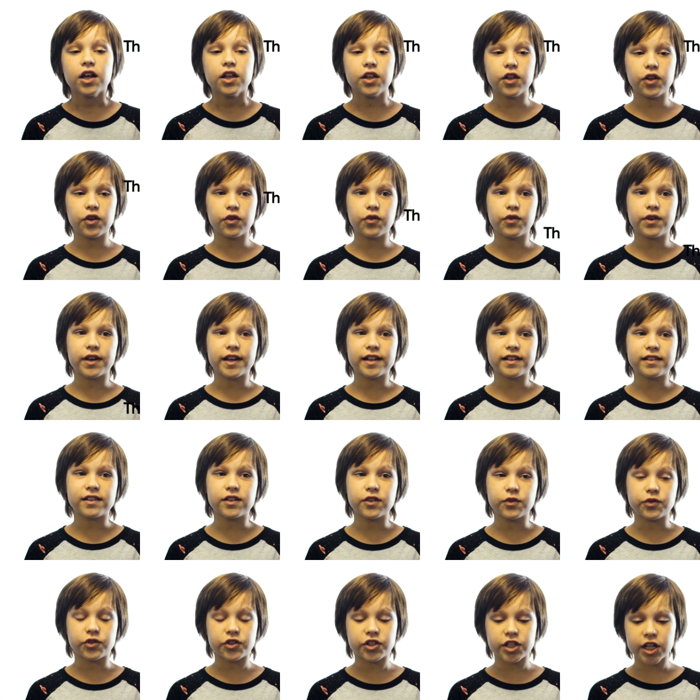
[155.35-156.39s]
you get
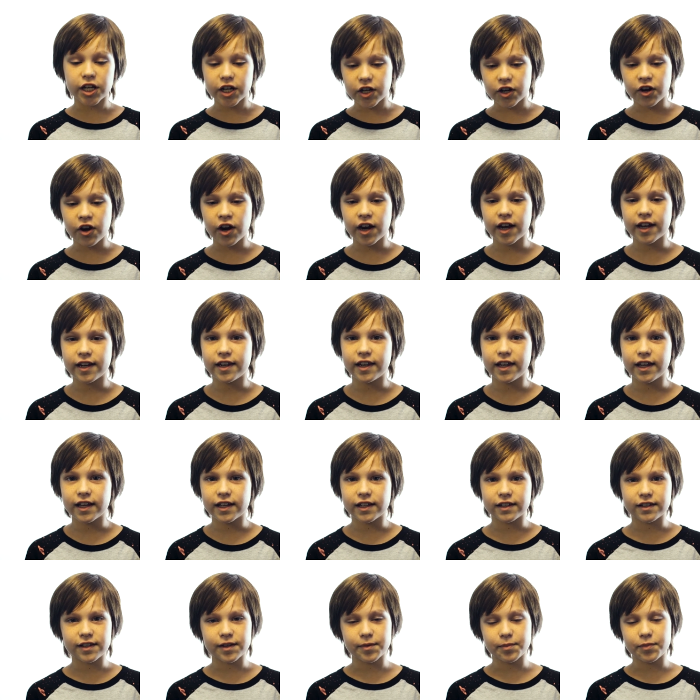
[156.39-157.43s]
to share your
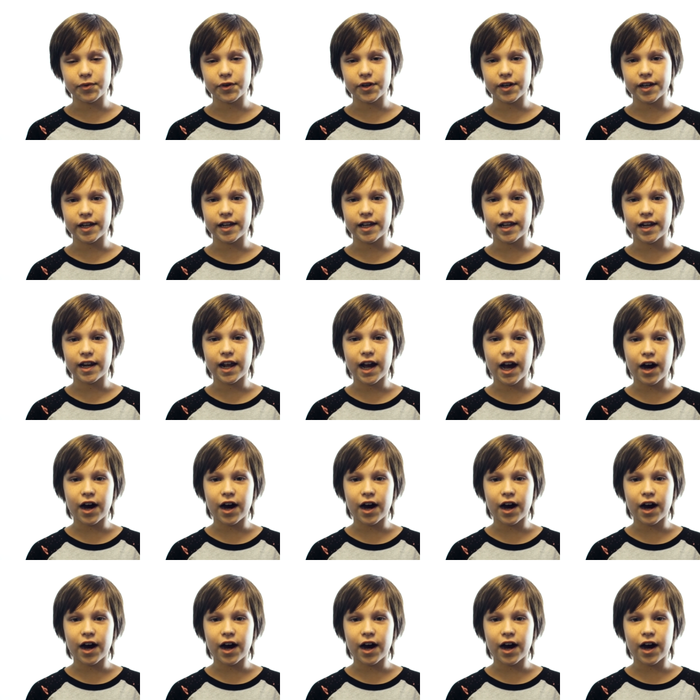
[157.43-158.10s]
ideas and put it